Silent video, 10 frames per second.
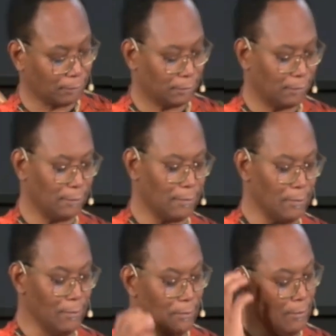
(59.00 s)

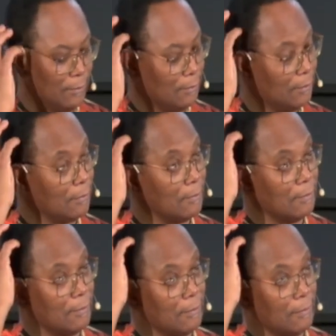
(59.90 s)

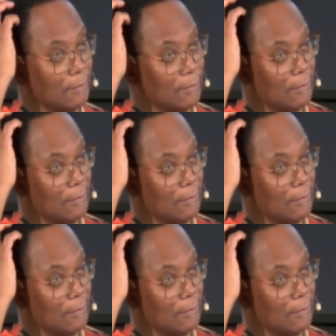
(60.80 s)
(no one is talking)